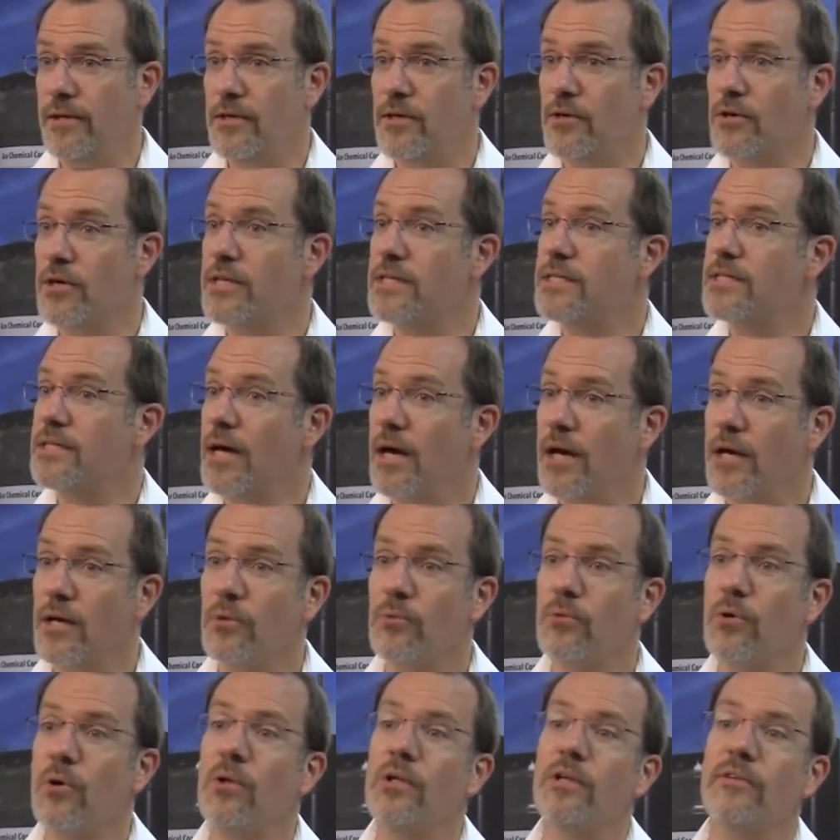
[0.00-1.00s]
Your
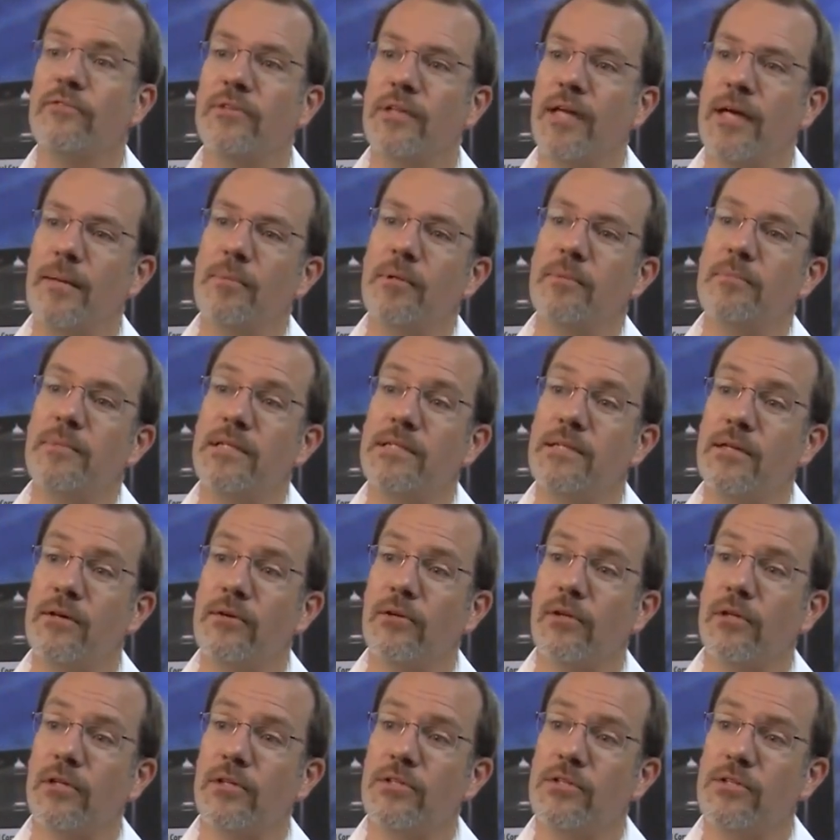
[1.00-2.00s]
entire roll of label
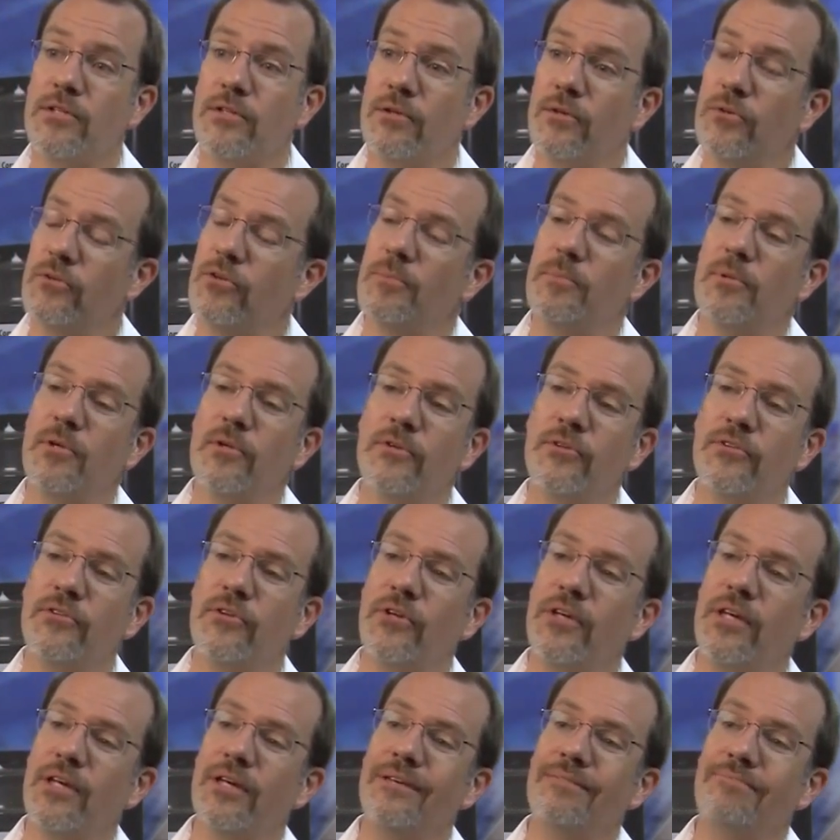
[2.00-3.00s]
material is usable,
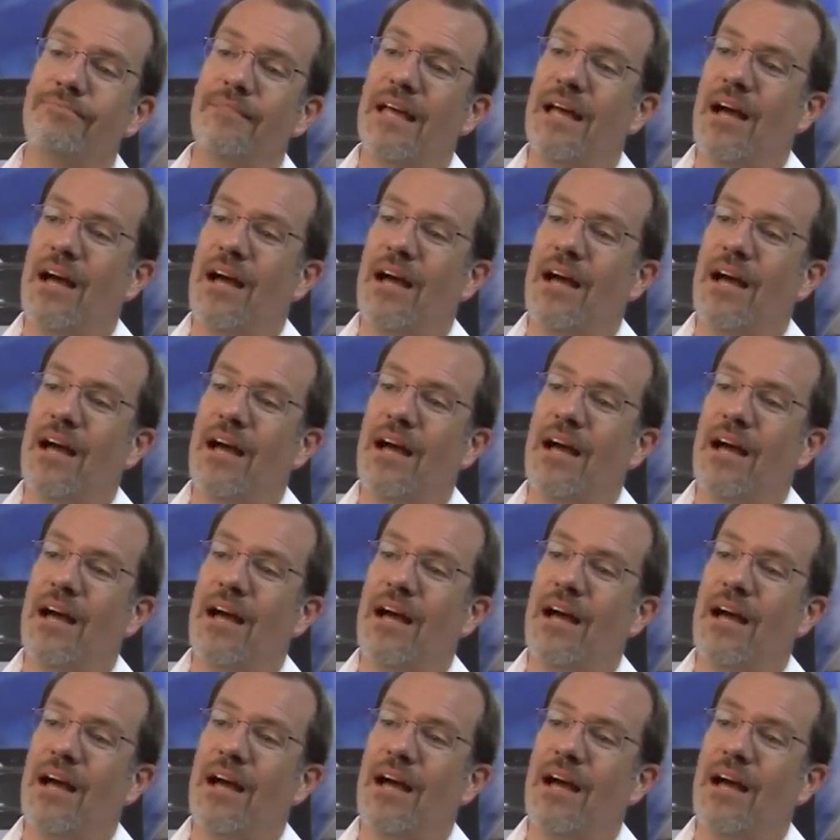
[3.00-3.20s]
so you